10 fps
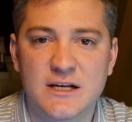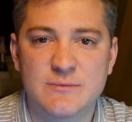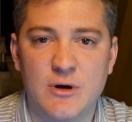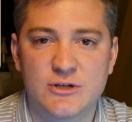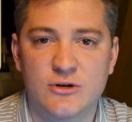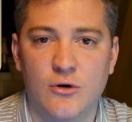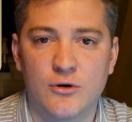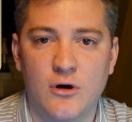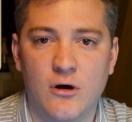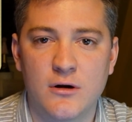Express
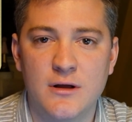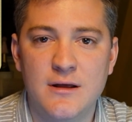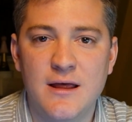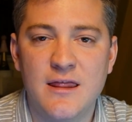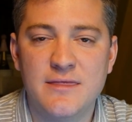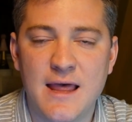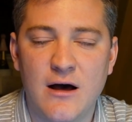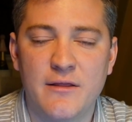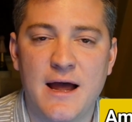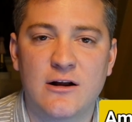Gold card.
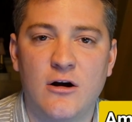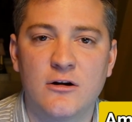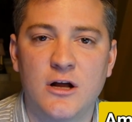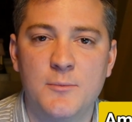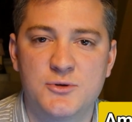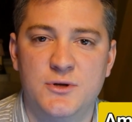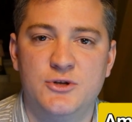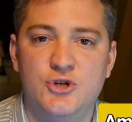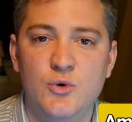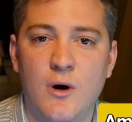Now, that card comes with
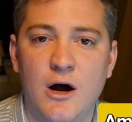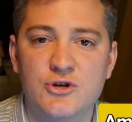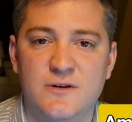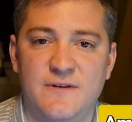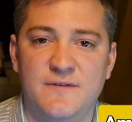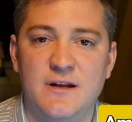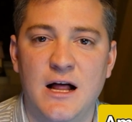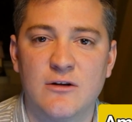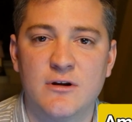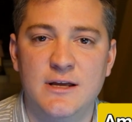a
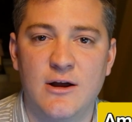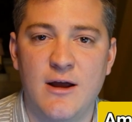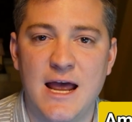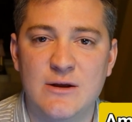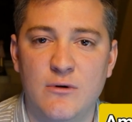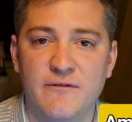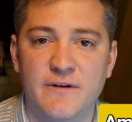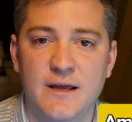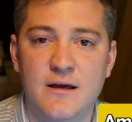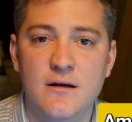$250 a year annual
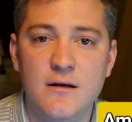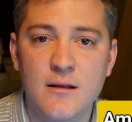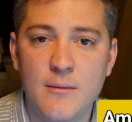fee,